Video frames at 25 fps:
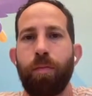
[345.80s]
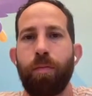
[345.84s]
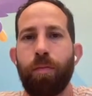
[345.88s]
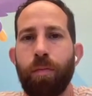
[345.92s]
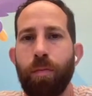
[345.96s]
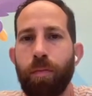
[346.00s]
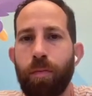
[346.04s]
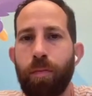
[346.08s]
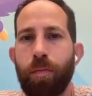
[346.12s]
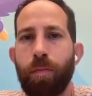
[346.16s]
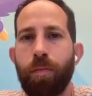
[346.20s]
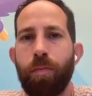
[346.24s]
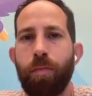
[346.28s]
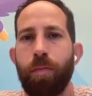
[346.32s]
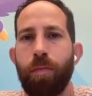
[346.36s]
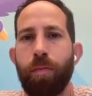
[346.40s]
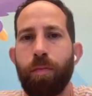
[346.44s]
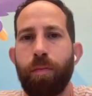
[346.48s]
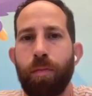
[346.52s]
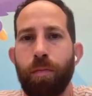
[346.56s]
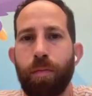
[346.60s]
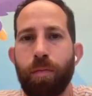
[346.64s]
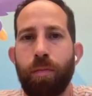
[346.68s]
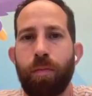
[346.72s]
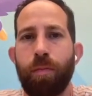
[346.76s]

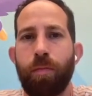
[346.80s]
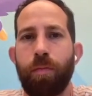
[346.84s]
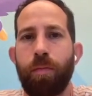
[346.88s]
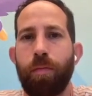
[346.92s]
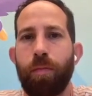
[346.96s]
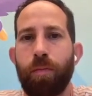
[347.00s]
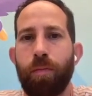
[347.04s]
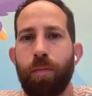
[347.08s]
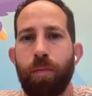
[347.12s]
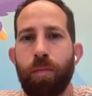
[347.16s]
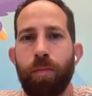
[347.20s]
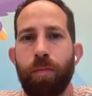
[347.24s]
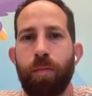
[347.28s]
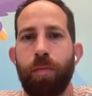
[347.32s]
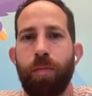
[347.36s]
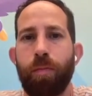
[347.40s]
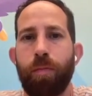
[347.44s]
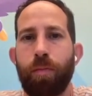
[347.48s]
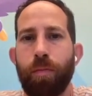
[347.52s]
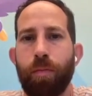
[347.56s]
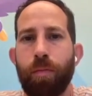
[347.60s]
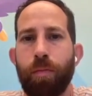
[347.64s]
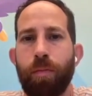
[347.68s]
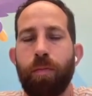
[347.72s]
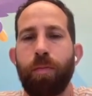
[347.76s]

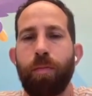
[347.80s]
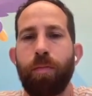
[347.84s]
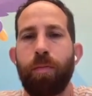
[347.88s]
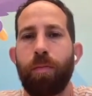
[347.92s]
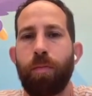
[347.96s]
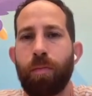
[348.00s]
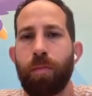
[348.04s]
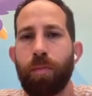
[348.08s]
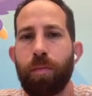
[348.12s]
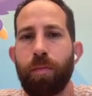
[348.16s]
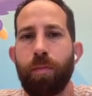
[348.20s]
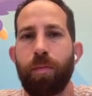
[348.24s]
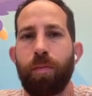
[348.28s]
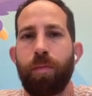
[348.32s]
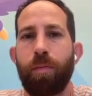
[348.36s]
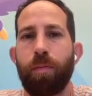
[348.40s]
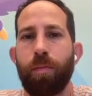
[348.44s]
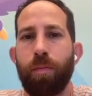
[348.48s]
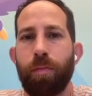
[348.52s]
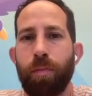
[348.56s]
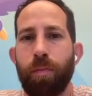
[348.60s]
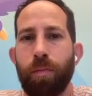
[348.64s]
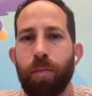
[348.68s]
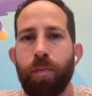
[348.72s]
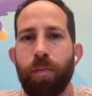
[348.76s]
(silent)